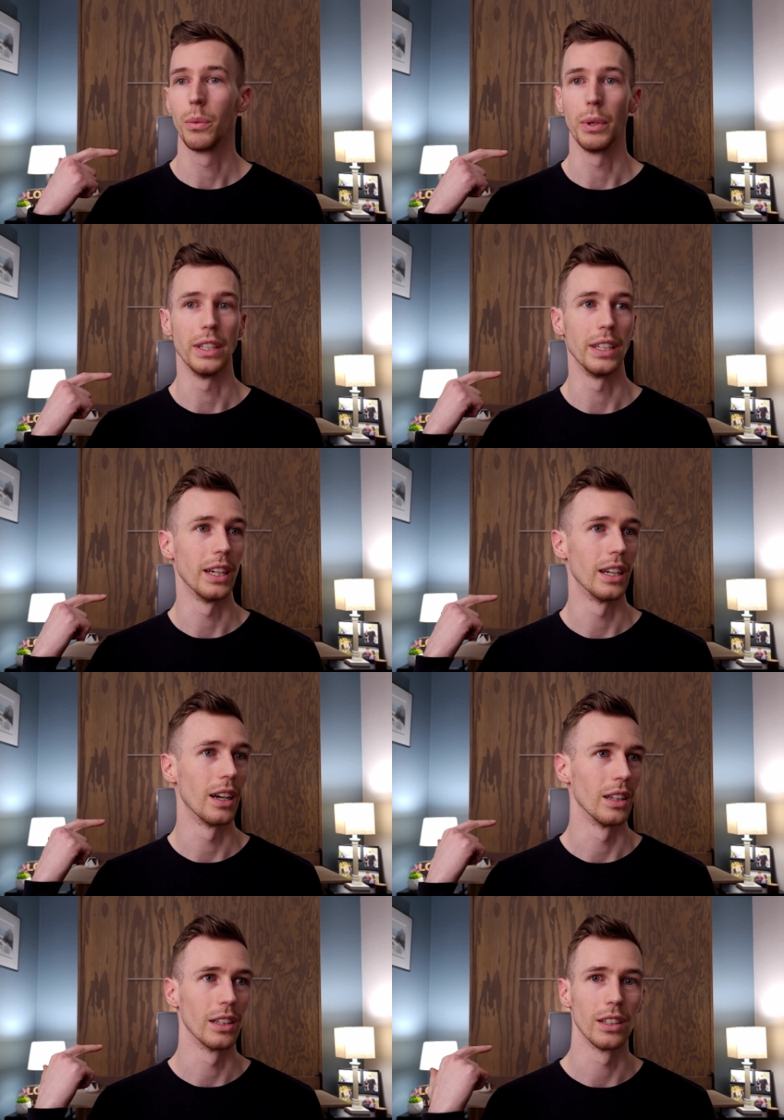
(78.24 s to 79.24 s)
we did
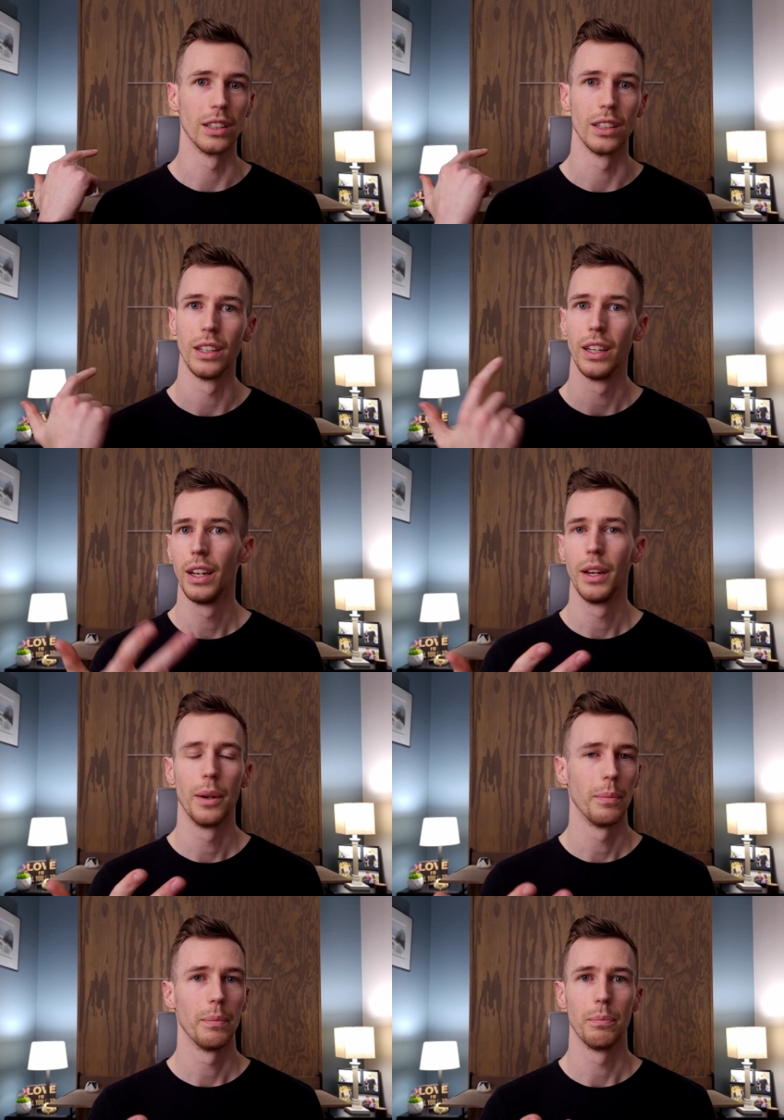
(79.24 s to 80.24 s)
a little
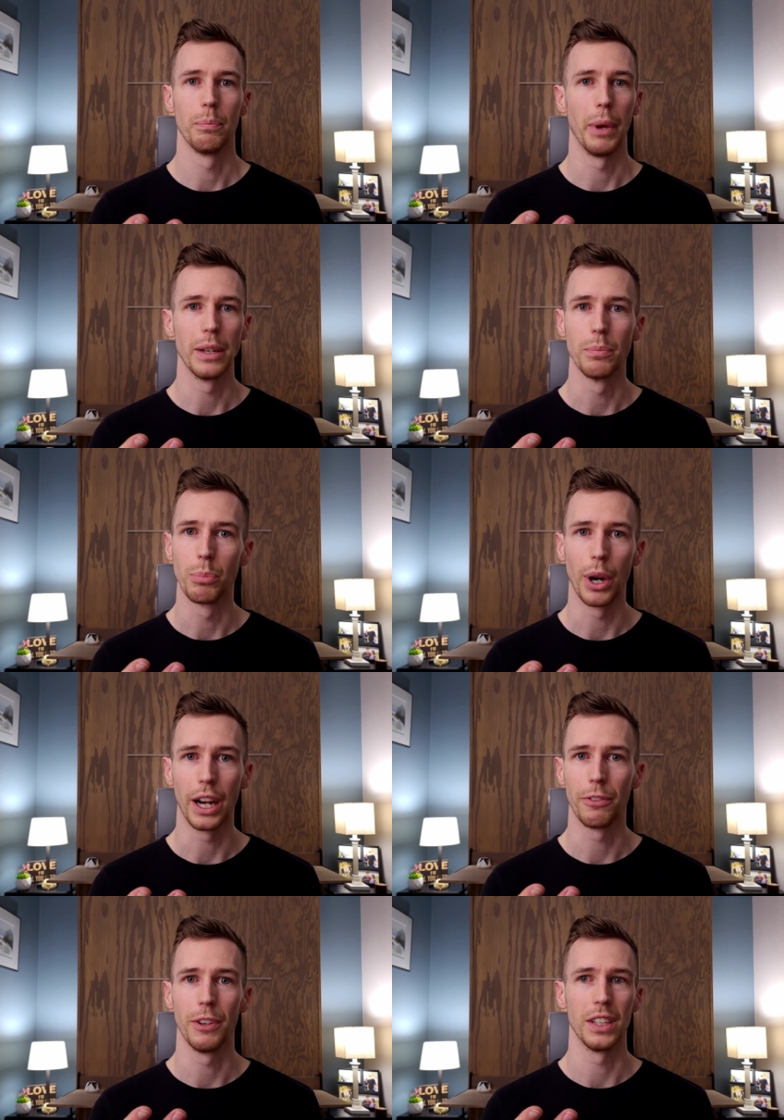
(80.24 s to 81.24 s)
bed and
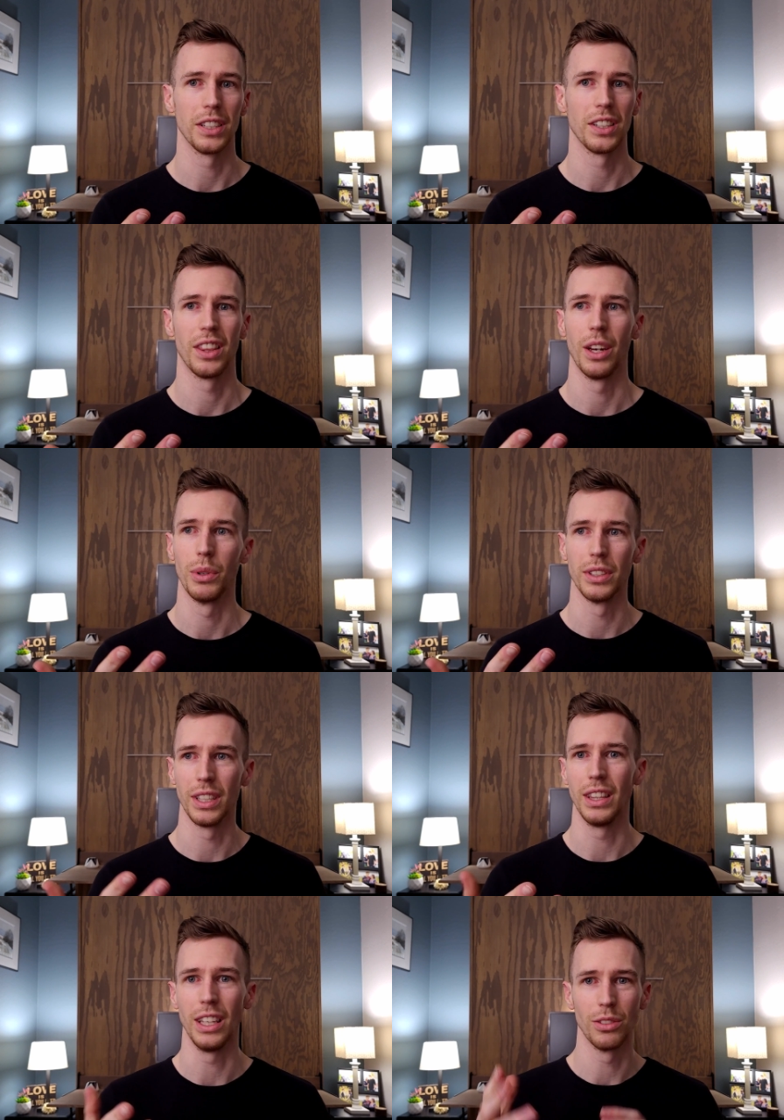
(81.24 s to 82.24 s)
breakfast that was
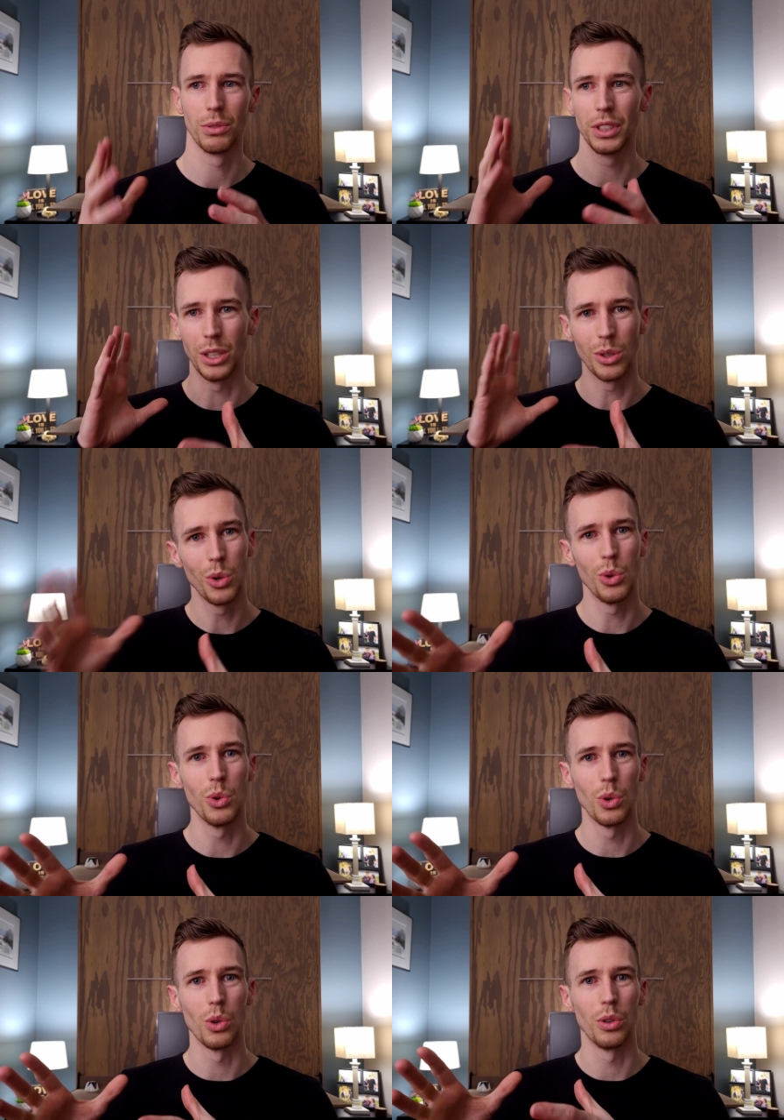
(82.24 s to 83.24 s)
in these really
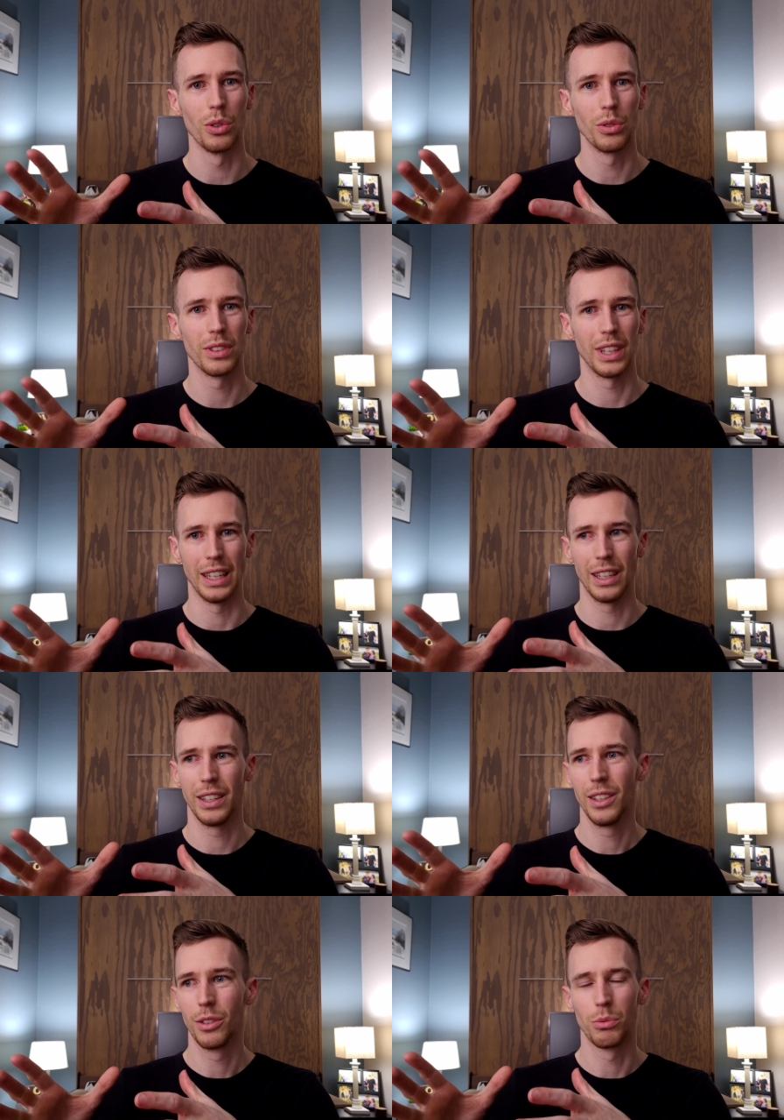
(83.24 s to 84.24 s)
cool,
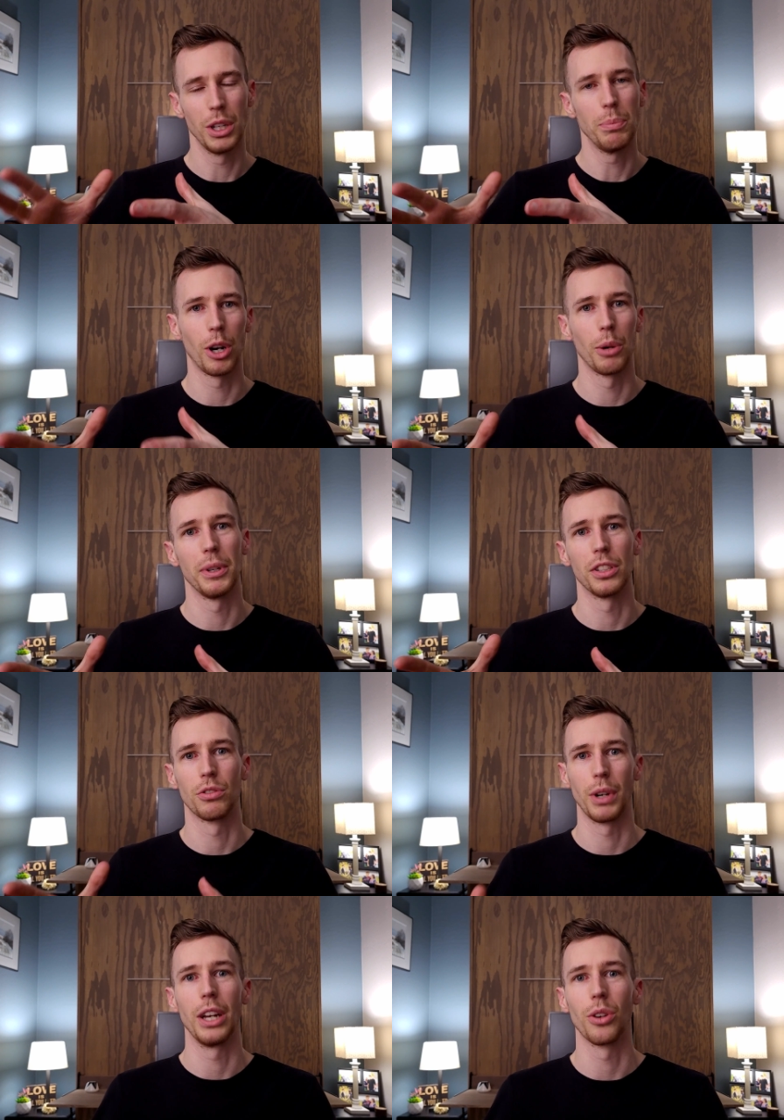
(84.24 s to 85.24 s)

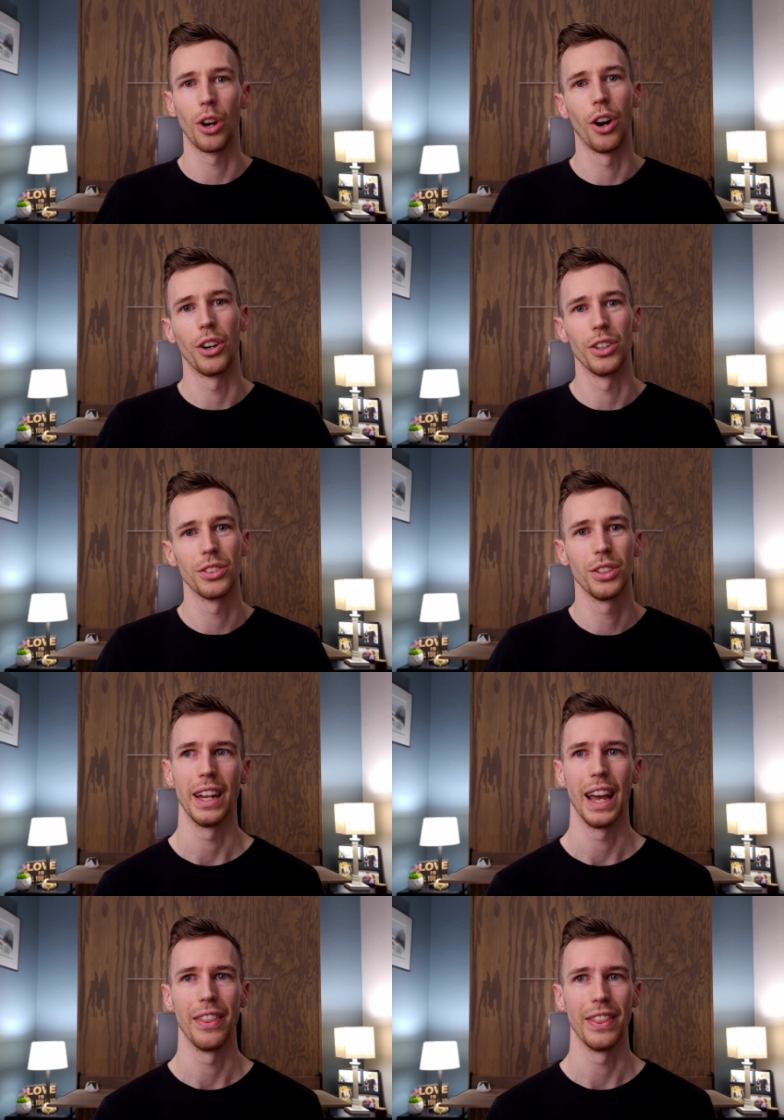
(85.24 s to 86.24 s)
repurposed rail cars.
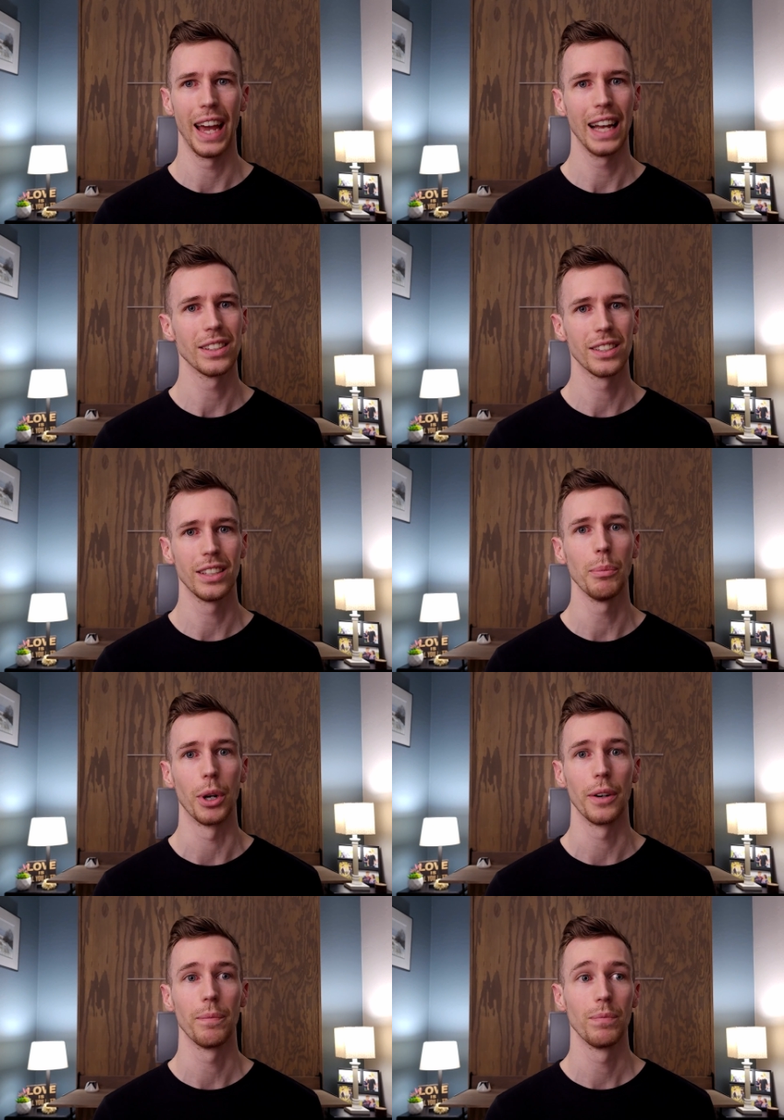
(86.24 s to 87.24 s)
And that
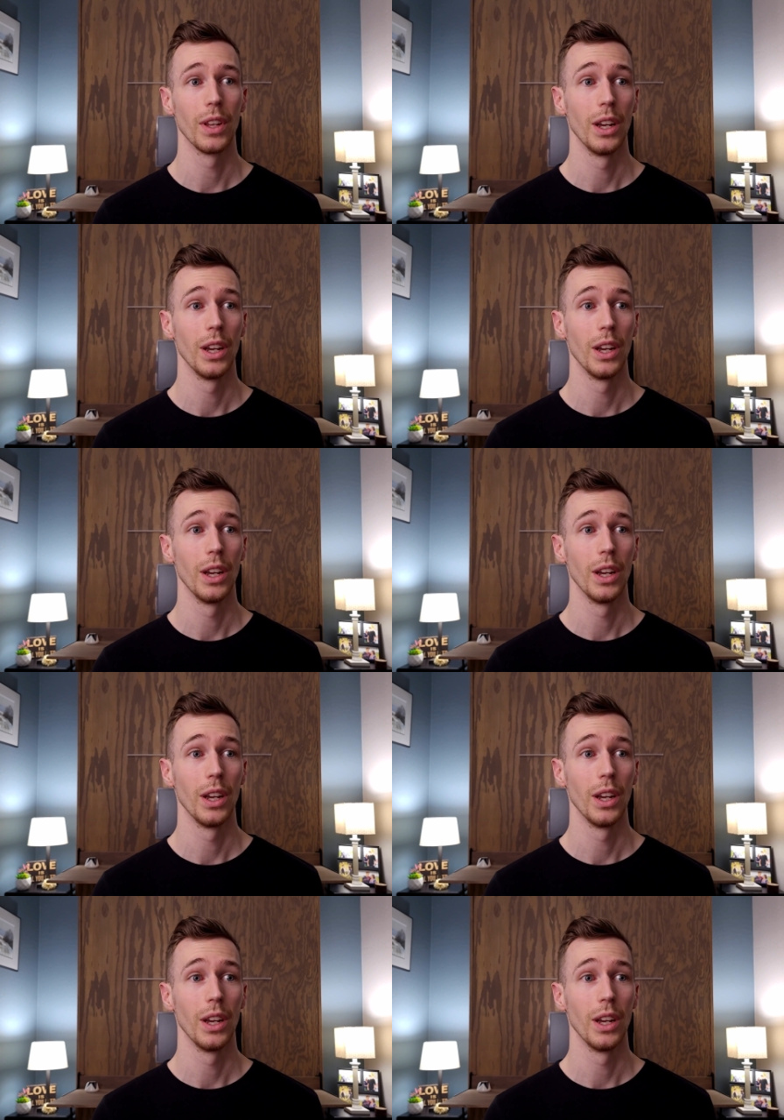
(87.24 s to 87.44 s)
summer,